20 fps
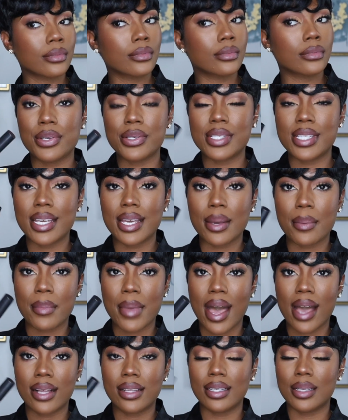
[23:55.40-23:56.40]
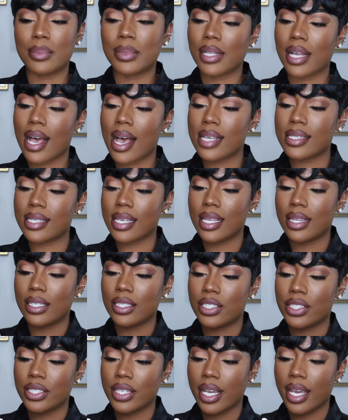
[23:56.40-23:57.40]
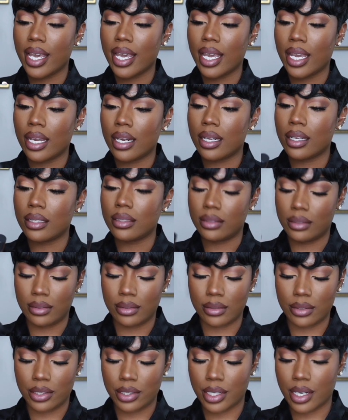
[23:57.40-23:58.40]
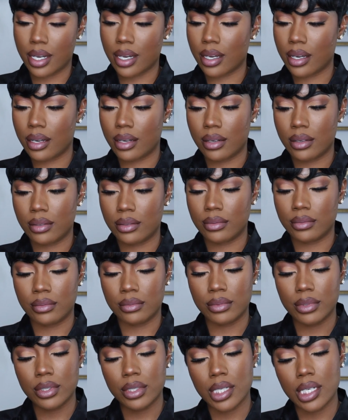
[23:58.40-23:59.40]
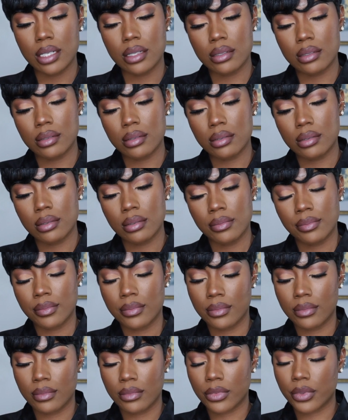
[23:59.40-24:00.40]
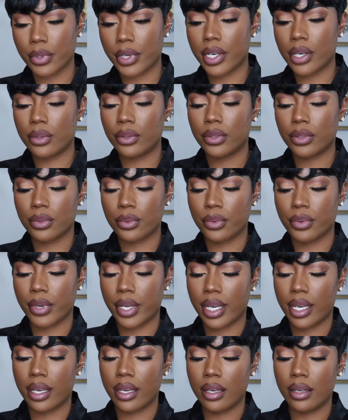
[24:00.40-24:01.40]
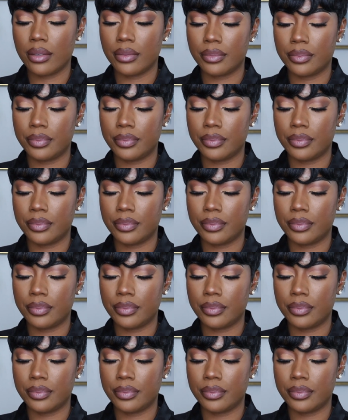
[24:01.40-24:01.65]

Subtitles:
Use the MAC lip gloss in the shade, what shade is this? 303.